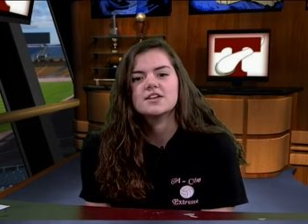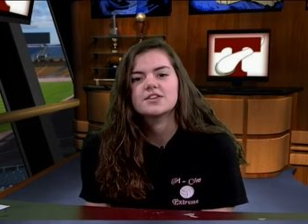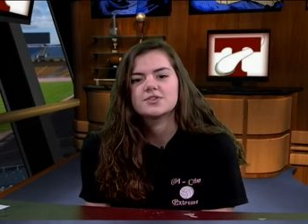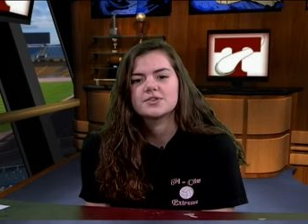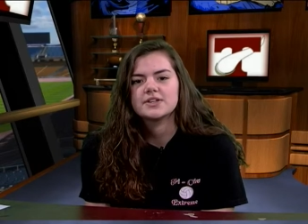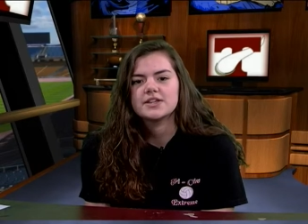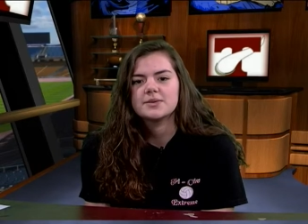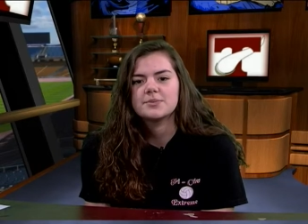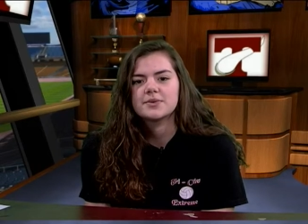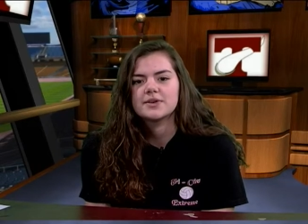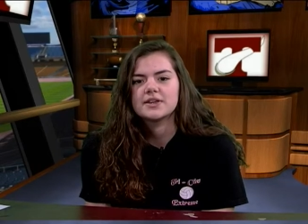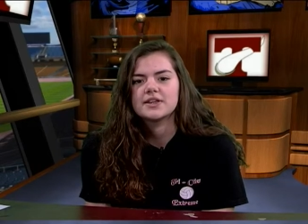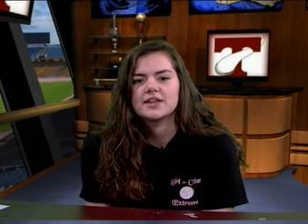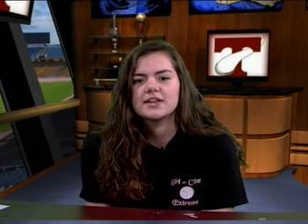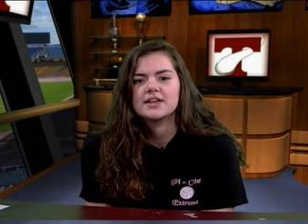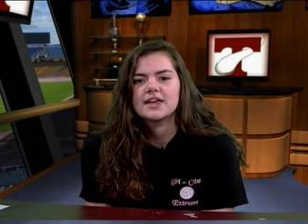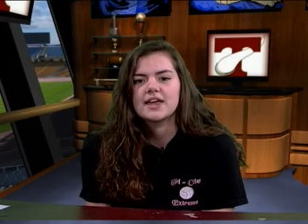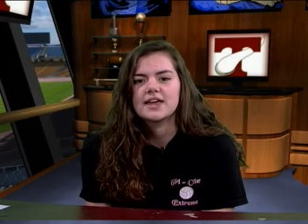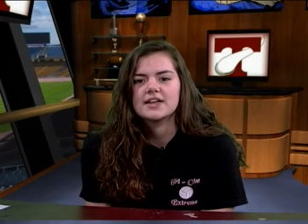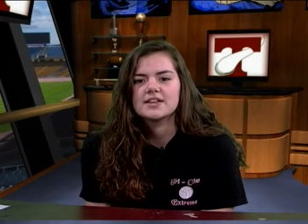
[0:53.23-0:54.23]
3D
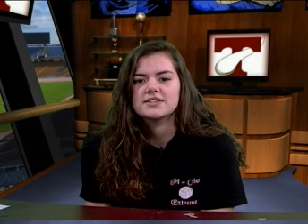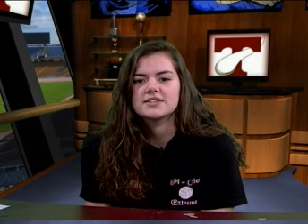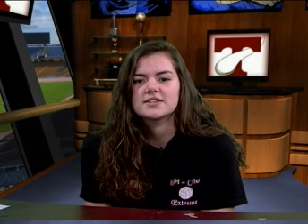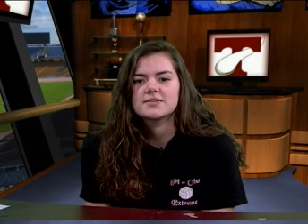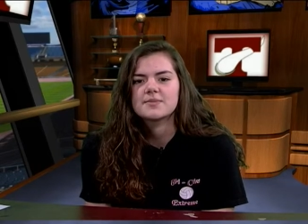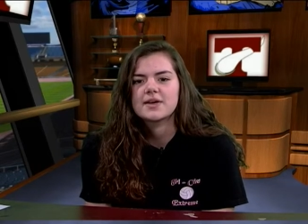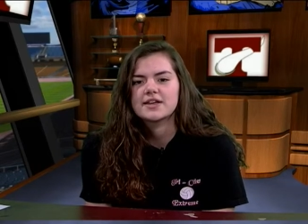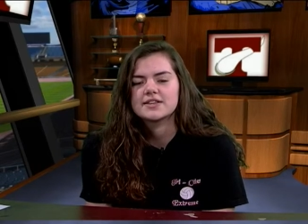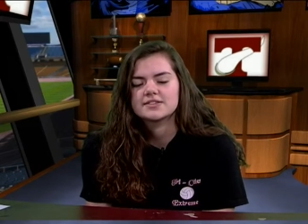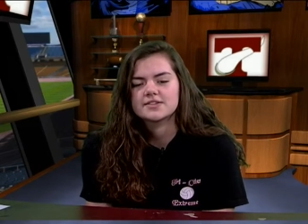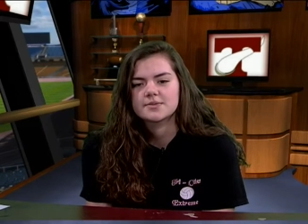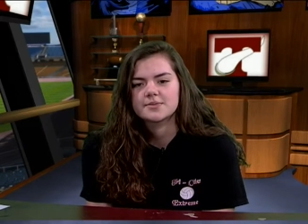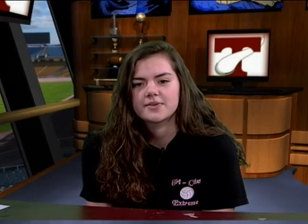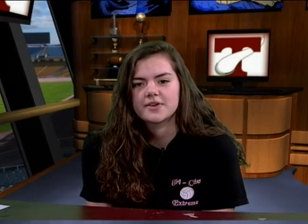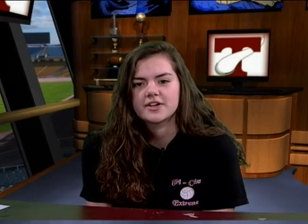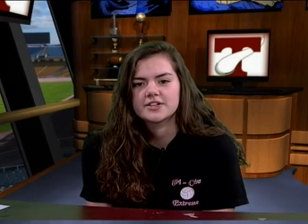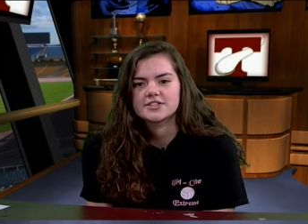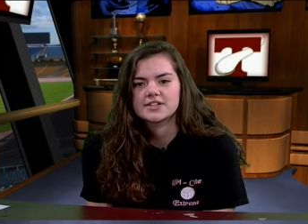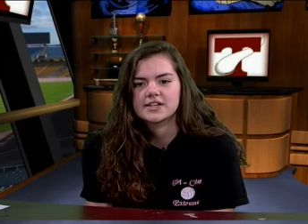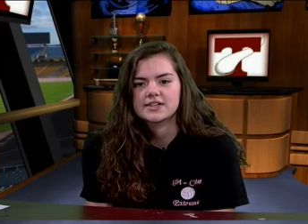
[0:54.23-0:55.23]
printing, hands-on minds on
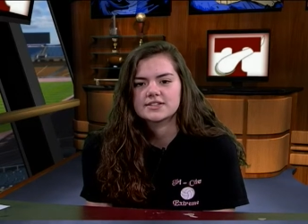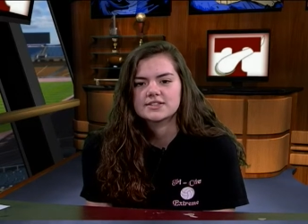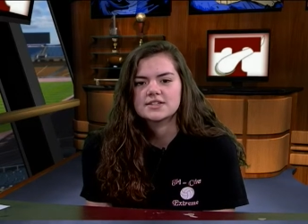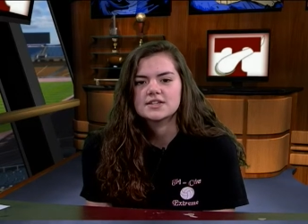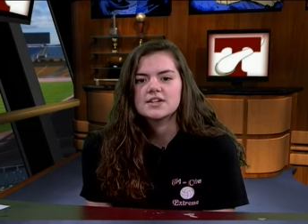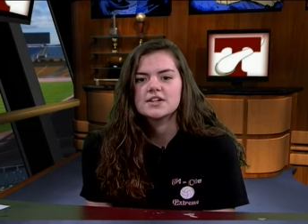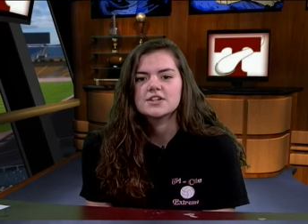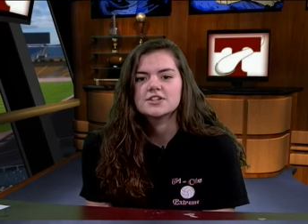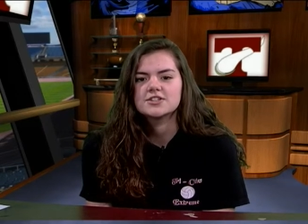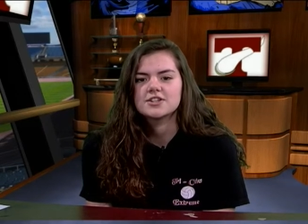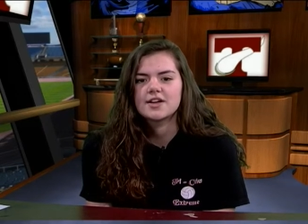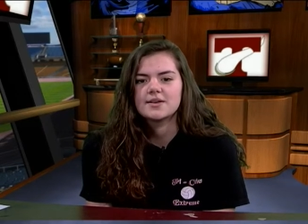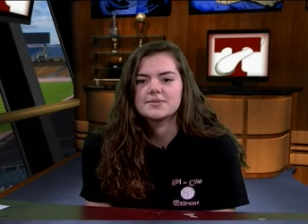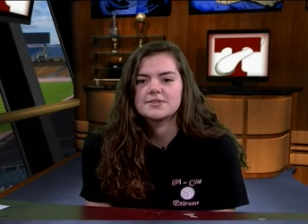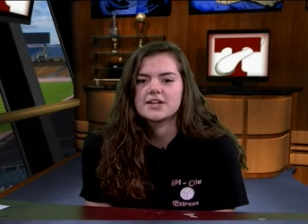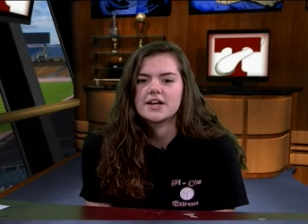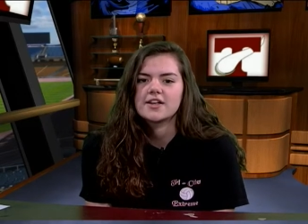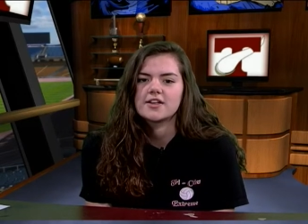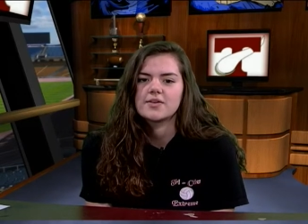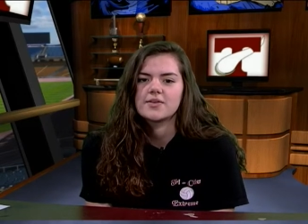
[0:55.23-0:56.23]
projects, job
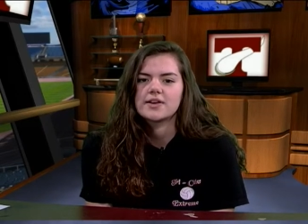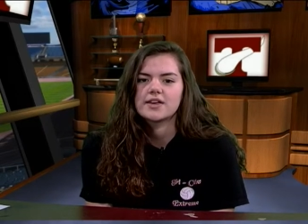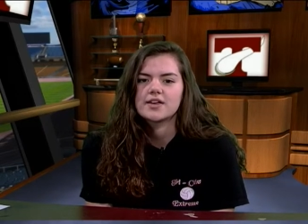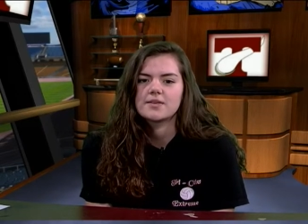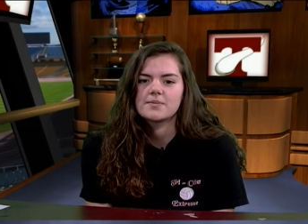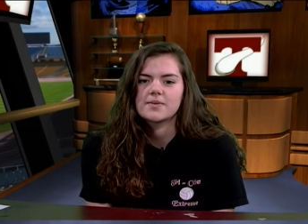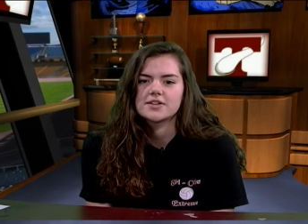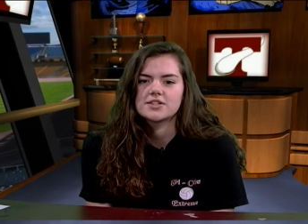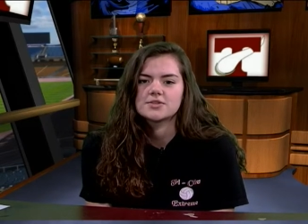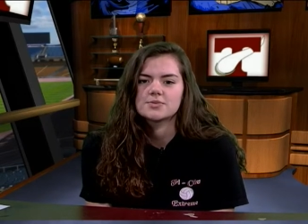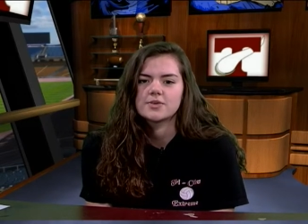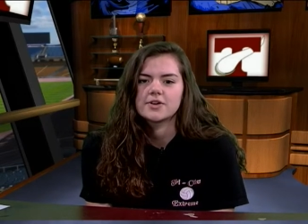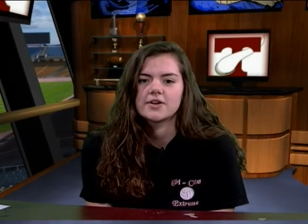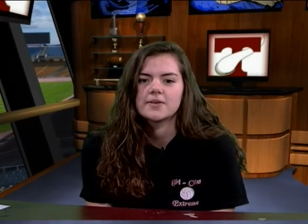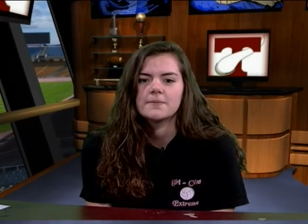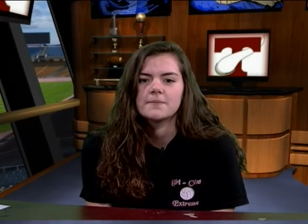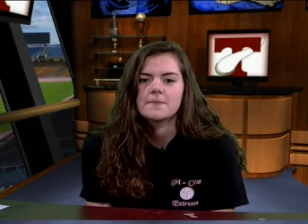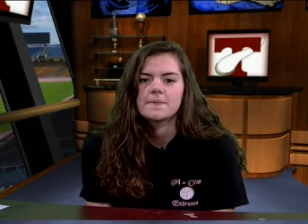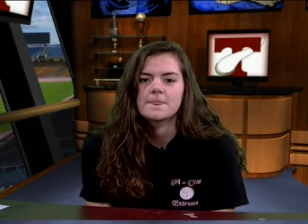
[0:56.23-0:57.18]
shadowing, and much more.